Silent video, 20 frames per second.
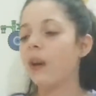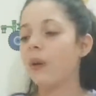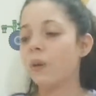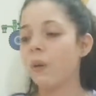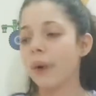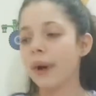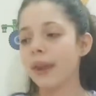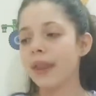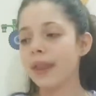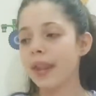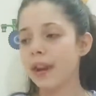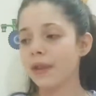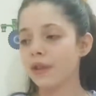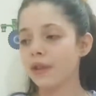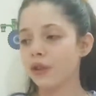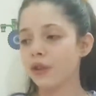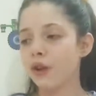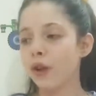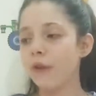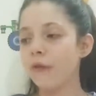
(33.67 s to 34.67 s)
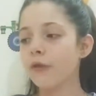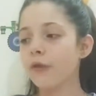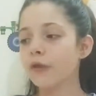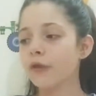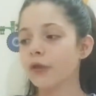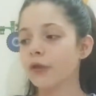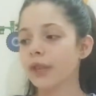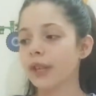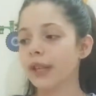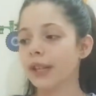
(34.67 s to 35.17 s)
When there is no
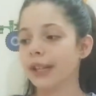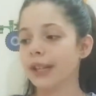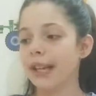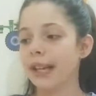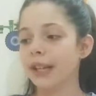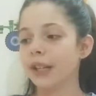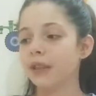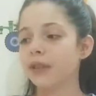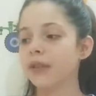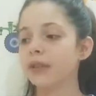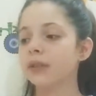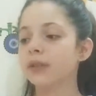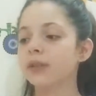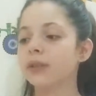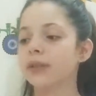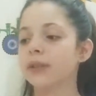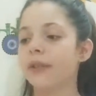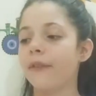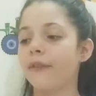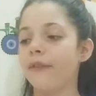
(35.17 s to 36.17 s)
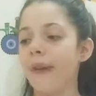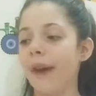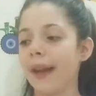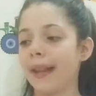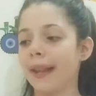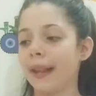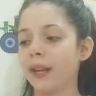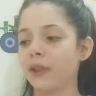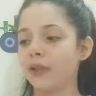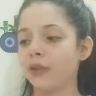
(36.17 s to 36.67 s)
food to eat, they use the
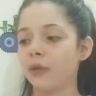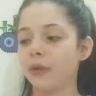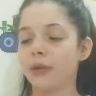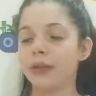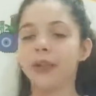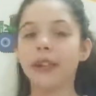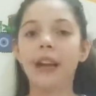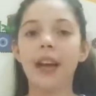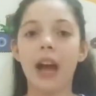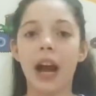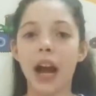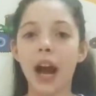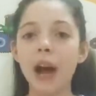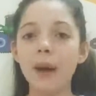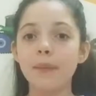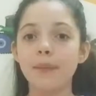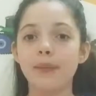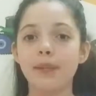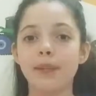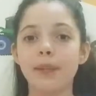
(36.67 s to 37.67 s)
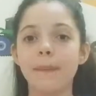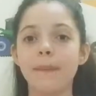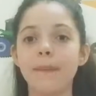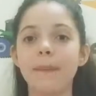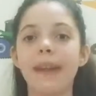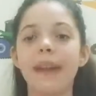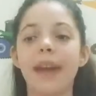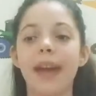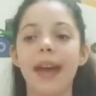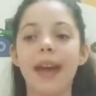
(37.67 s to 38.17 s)
fat that is stored in their humps.
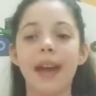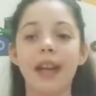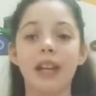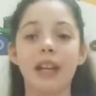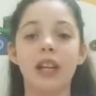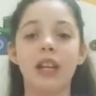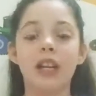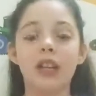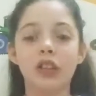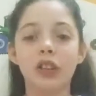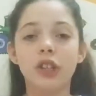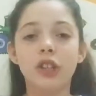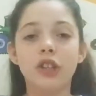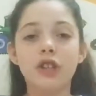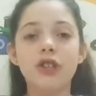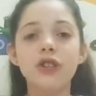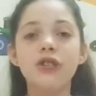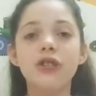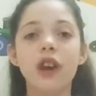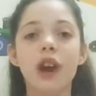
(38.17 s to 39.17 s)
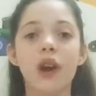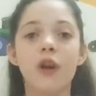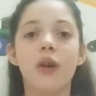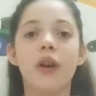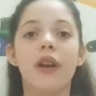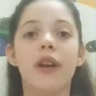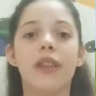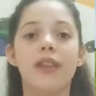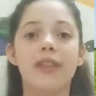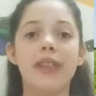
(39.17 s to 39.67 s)
And did you know
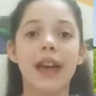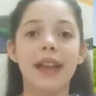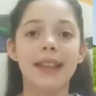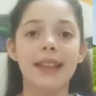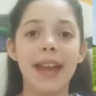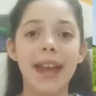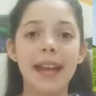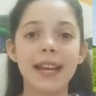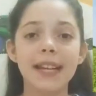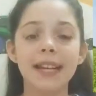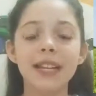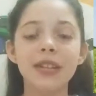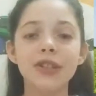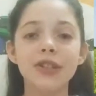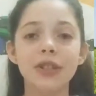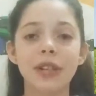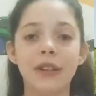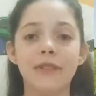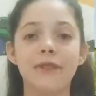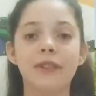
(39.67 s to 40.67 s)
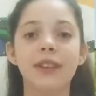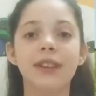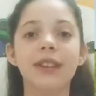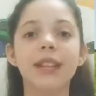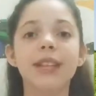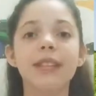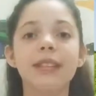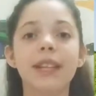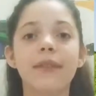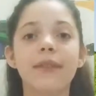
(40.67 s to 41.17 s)
that they can drink
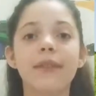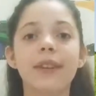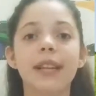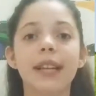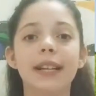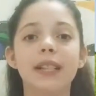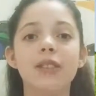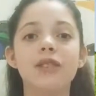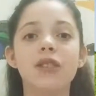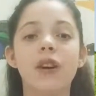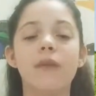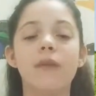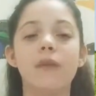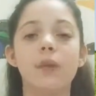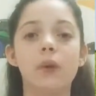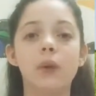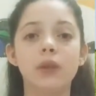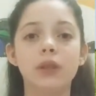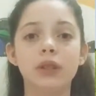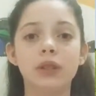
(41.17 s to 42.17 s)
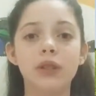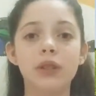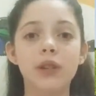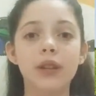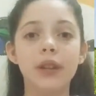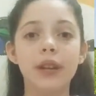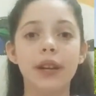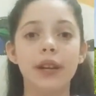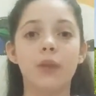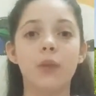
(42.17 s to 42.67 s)
57 liters of
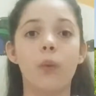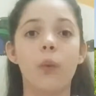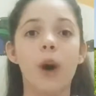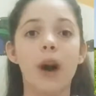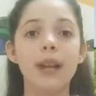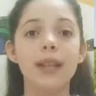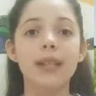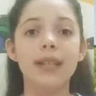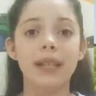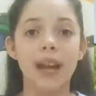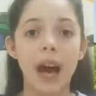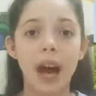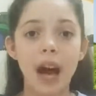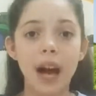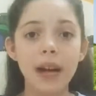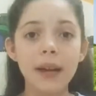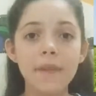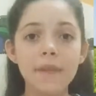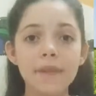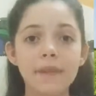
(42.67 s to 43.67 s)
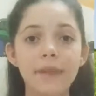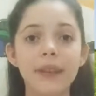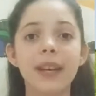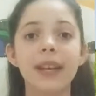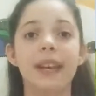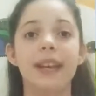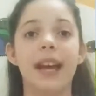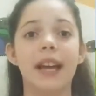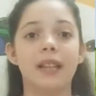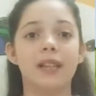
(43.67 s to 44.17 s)
water in one time?
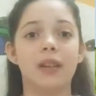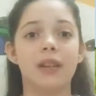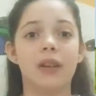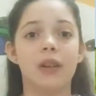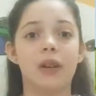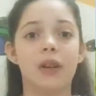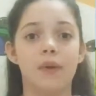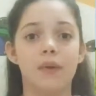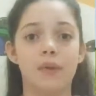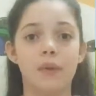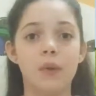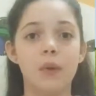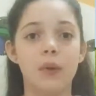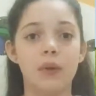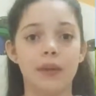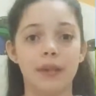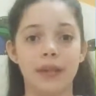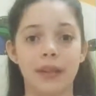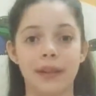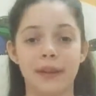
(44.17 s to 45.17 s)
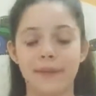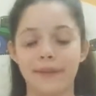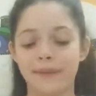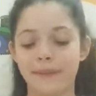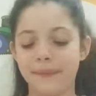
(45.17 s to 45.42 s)
That's a lot of water.